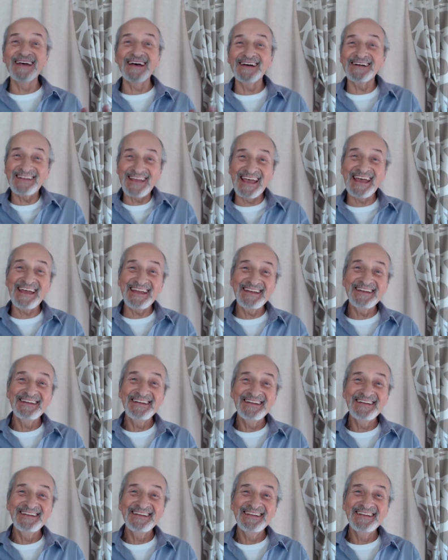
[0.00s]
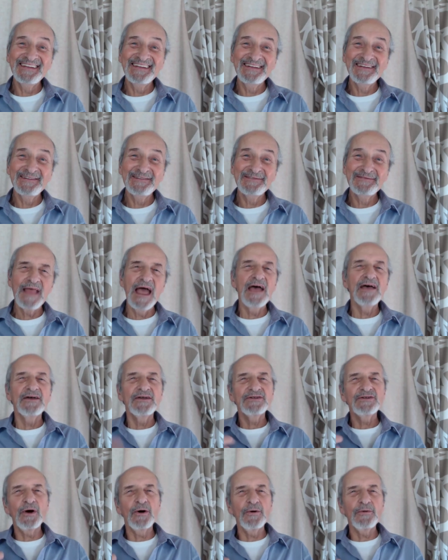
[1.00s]
Okay?
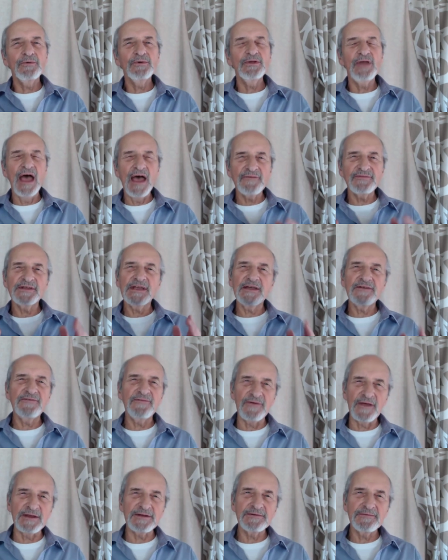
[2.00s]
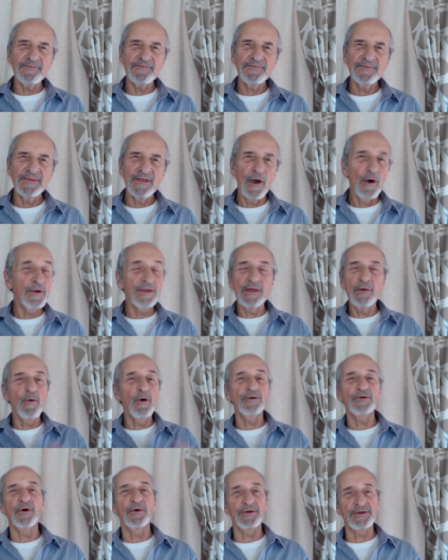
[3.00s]
So you have to get fit or they
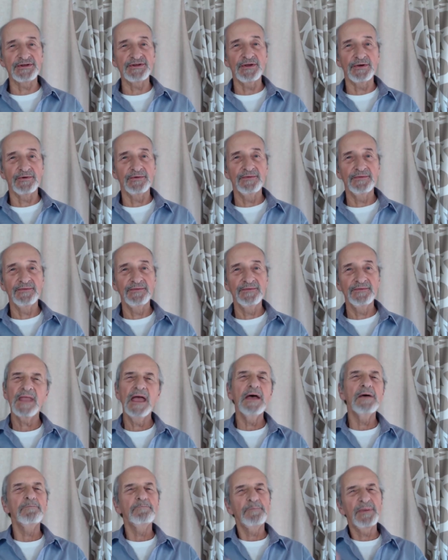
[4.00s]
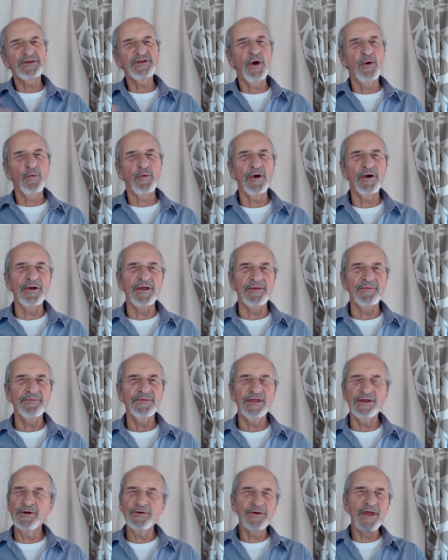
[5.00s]
won't notice you. But don't worry,
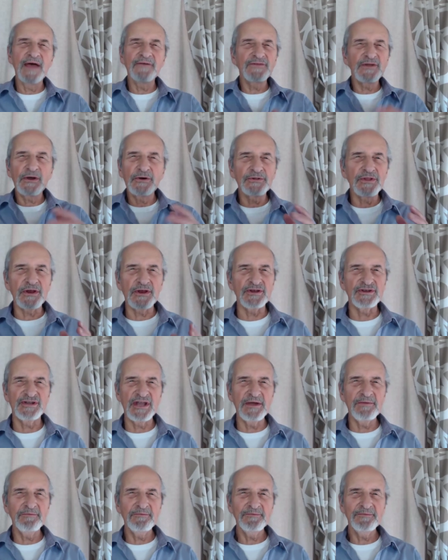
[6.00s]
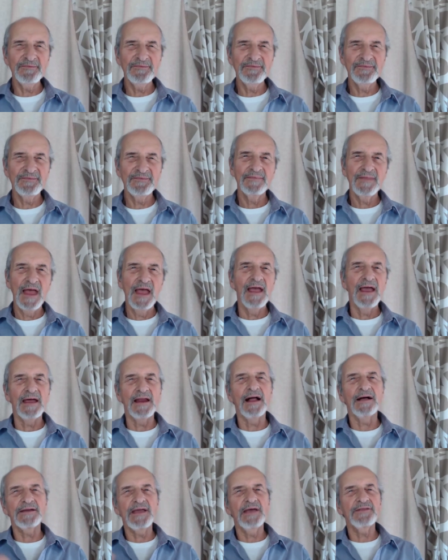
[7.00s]
you don't have to go to the gym,
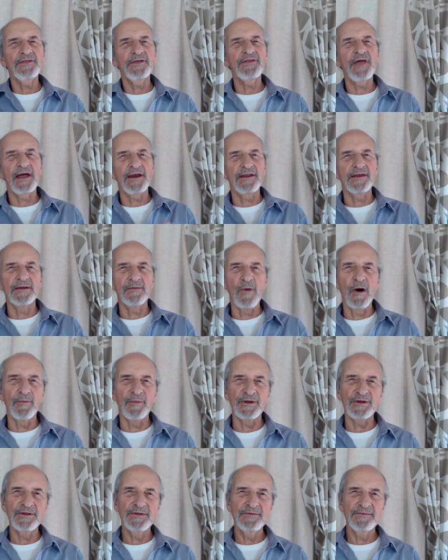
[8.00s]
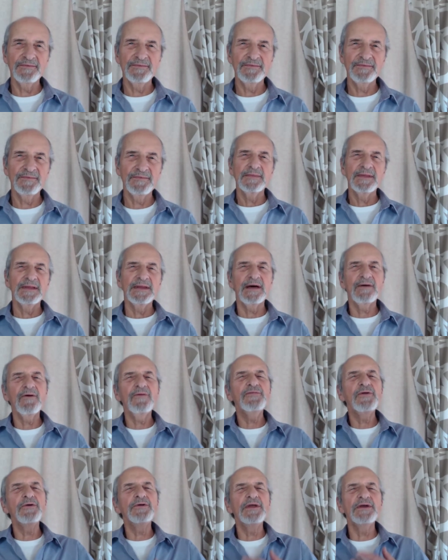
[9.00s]
and I'll get to that in a moment. Now,
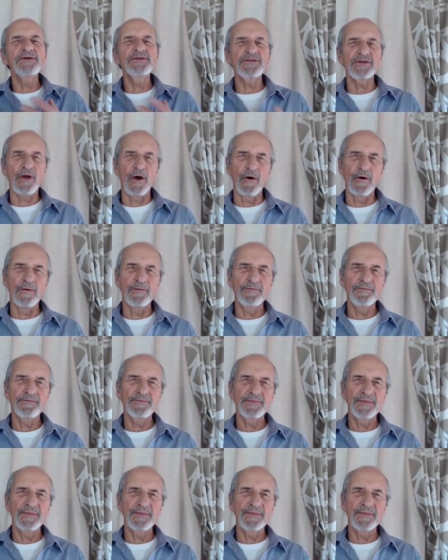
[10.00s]
a few years ago,